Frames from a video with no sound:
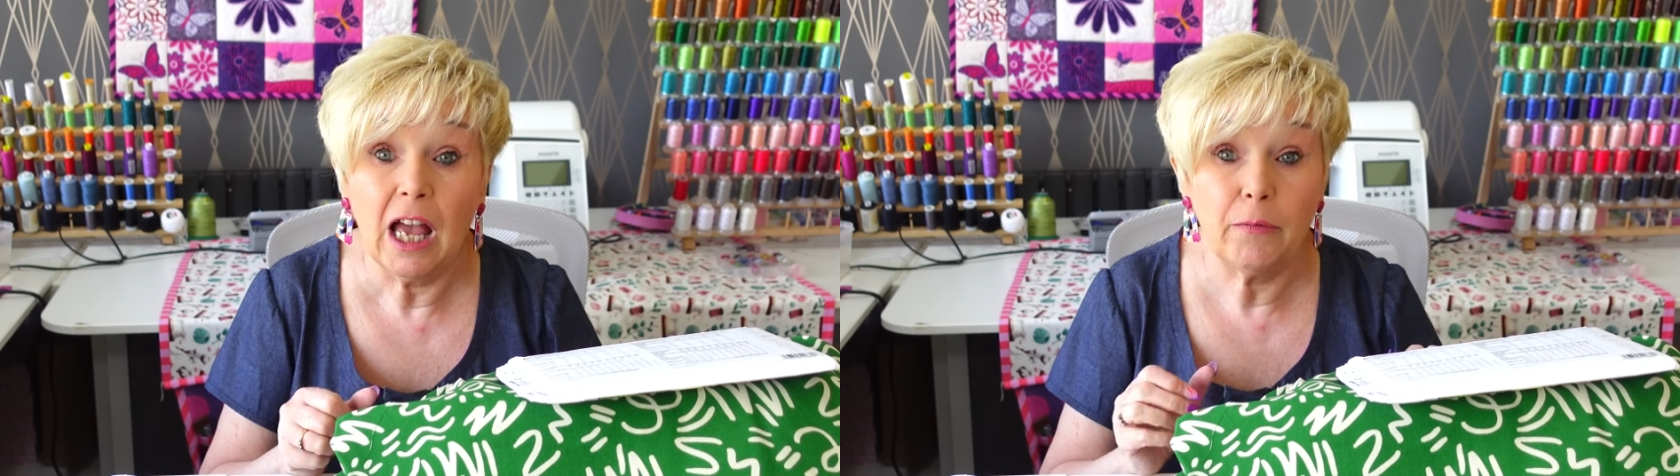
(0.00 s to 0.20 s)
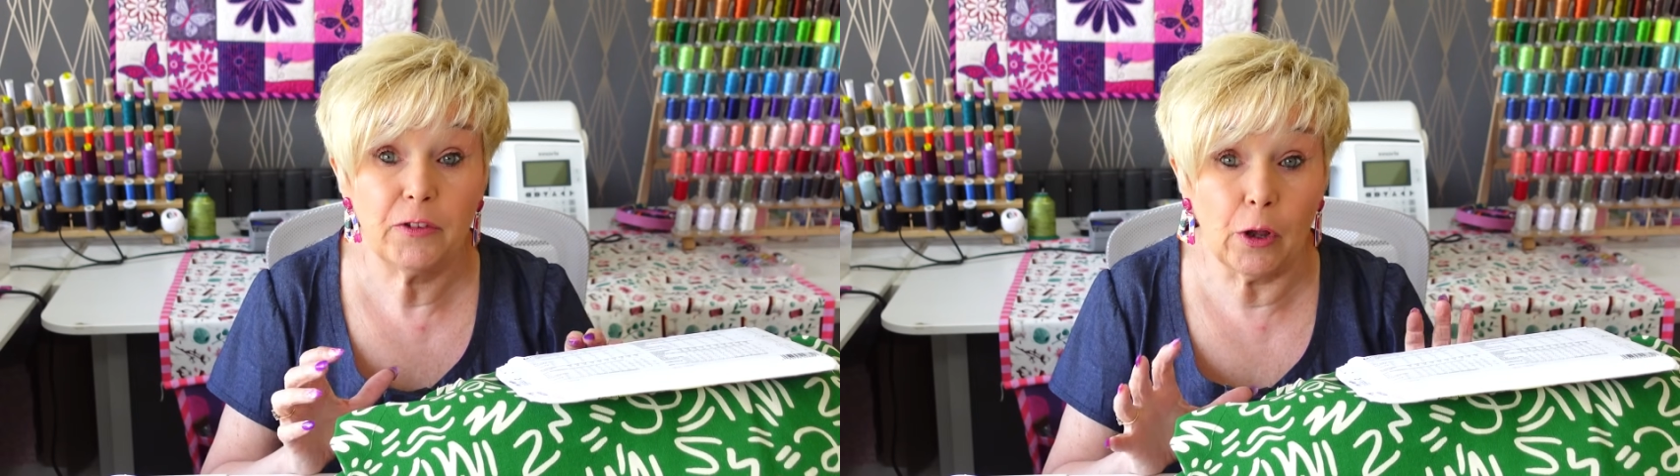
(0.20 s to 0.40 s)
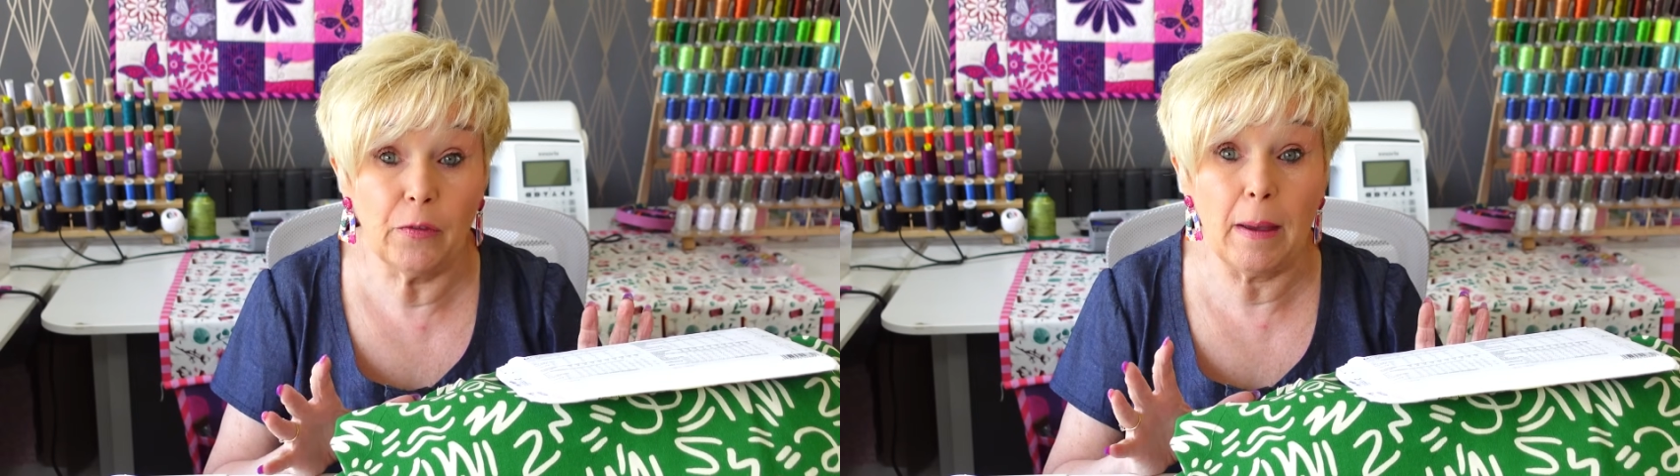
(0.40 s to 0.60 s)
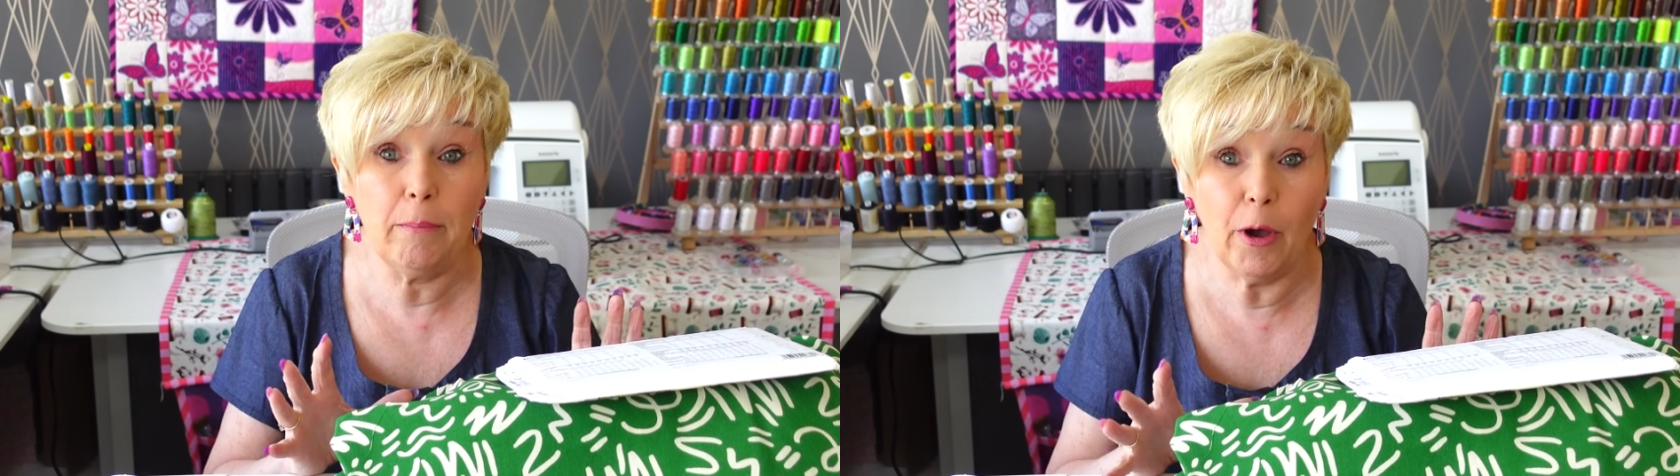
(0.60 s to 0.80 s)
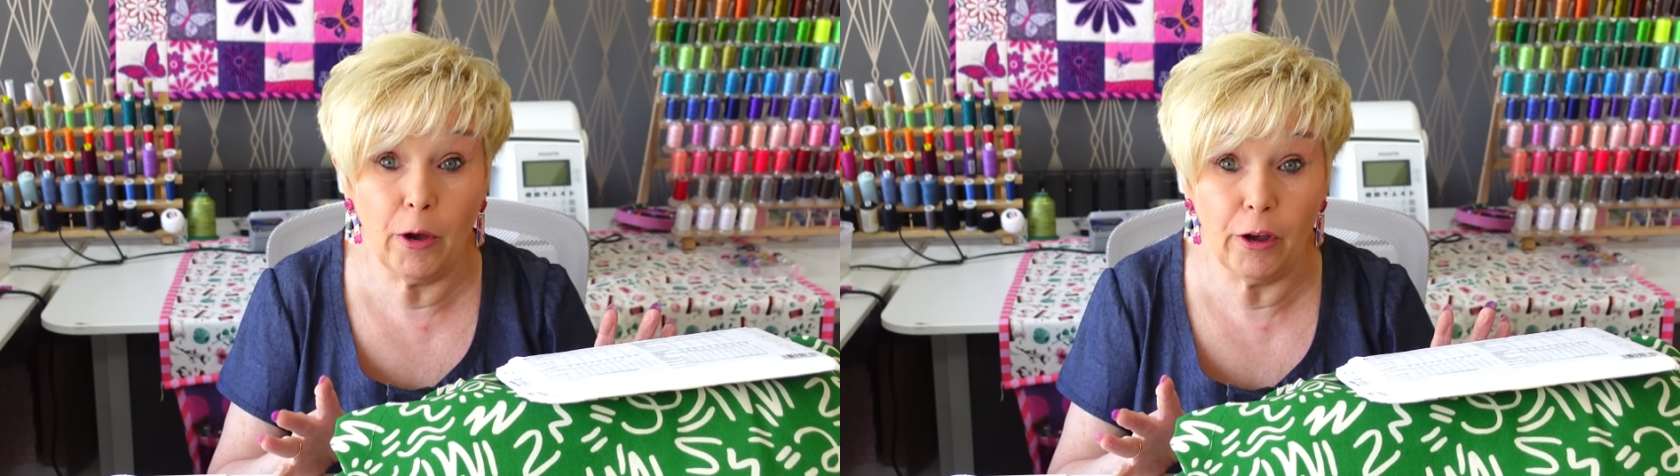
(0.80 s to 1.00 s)
So they're
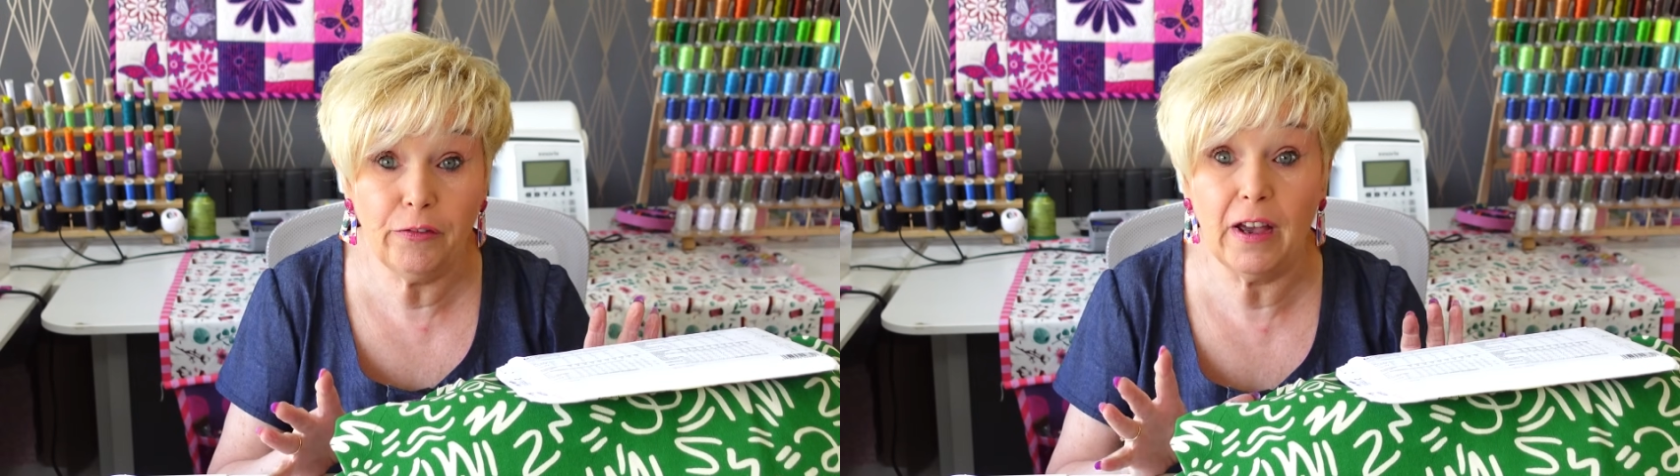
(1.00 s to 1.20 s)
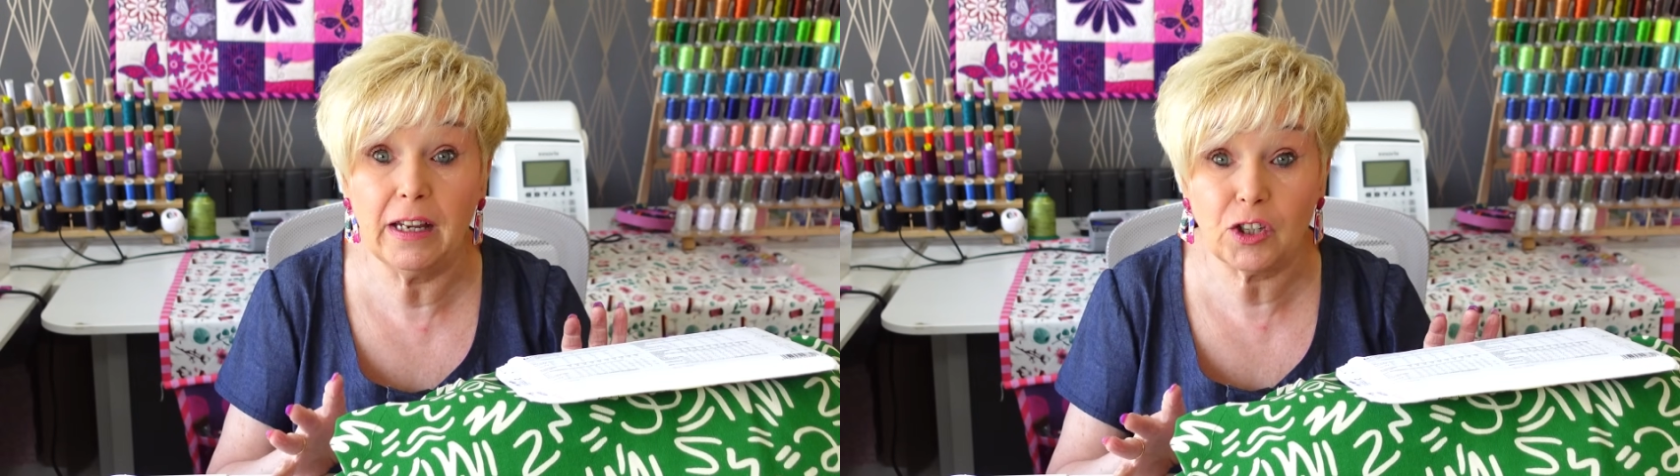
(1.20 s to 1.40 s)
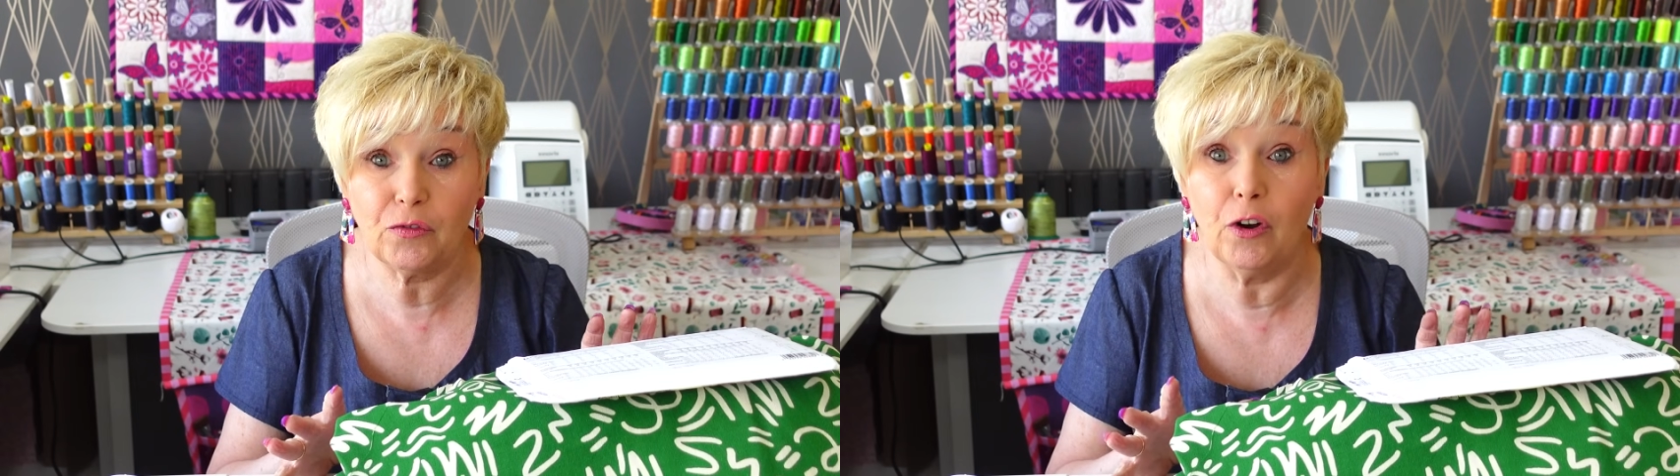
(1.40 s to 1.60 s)
perfect